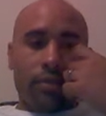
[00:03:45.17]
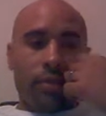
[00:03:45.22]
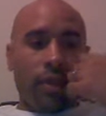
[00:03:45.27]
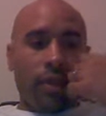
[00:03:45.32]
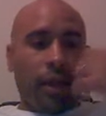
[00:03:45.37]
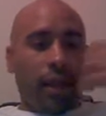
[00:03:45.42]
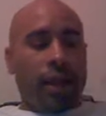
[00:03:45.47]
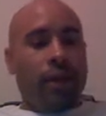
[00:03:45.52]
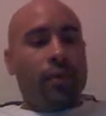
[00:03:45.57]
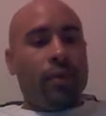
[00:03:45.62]

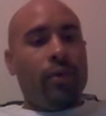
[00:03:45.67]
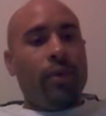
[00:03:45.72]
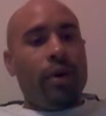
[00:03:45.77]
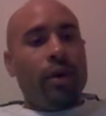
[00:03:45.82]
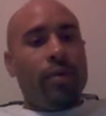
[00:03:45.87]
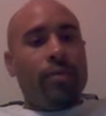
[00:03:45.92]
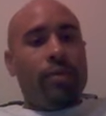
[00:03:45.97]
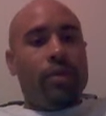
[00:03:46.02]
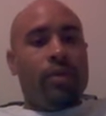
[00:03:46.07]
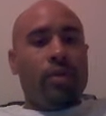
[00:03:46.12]
They're halfway
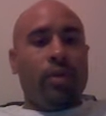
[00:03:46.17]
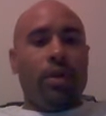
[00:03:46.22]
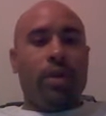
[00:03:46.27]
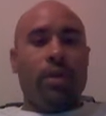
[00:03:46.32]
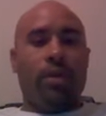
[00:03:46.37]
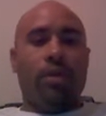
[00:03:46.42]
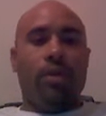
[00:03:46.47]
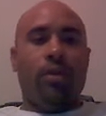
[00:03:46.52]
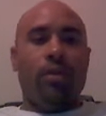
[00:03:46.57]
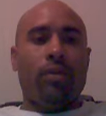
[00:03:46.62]
in between
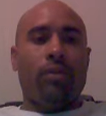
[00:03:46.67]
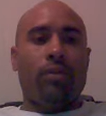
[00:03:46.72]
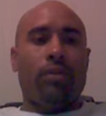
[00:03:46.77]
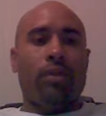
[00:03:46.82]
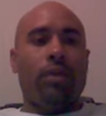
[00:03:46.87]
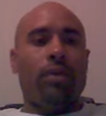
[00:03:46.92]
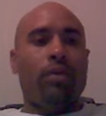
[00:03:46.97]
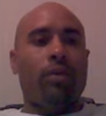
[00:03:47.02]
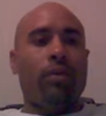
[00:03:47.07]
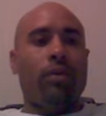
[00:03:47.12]
a cold
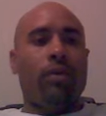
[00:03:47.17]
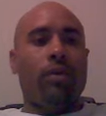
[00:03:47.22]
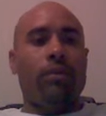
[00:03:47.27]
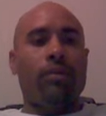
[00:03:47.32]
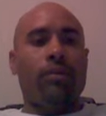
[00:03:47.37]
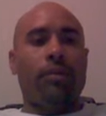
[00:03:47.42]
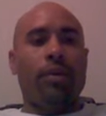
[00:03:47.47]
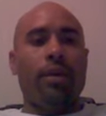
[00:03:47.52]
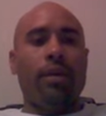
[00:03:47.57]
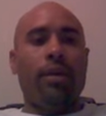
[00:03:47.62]
front and a warm
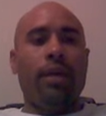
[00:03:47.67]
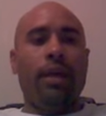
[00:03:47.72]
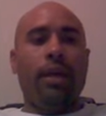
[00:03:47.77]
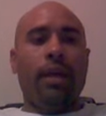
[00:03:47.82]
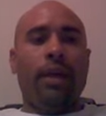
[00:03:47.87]
front.